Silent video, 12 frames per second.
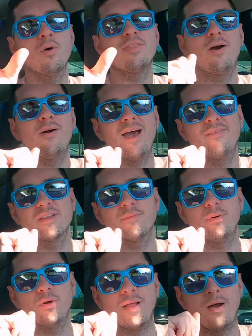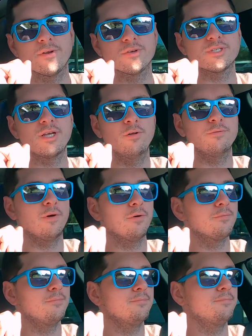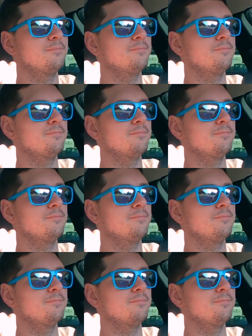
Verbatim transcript: all without having to pull out your cell phone.